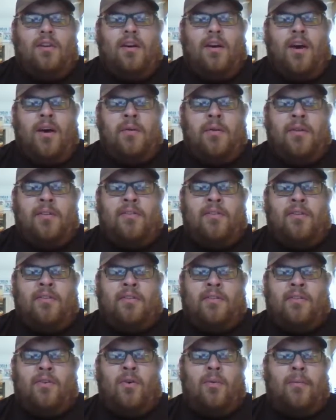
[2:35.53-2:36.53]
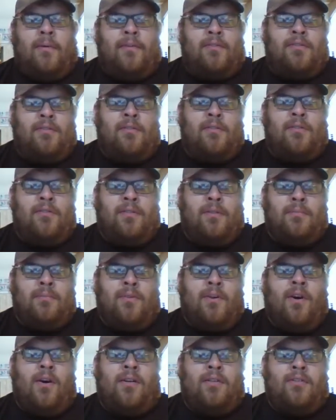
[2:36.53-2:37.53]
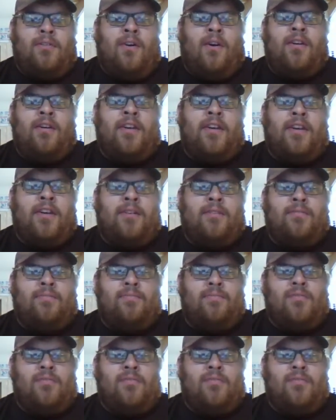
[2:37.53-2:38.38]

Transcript: I'm not talking COBOL tools, I'm talking